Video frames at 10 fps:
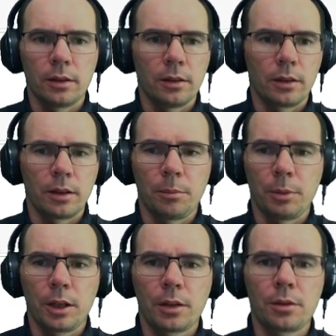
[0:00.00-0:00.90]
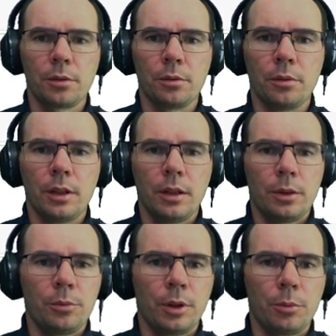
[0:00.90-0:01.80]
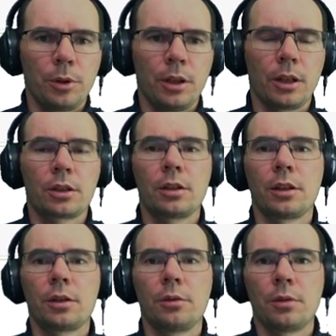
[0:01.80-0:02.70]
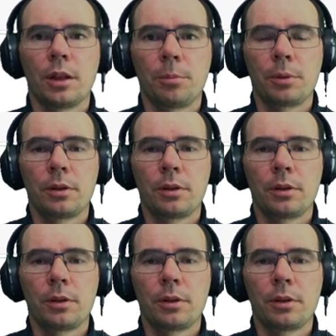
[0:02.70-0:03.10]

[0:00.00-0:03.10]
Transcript: come back to when we actually code up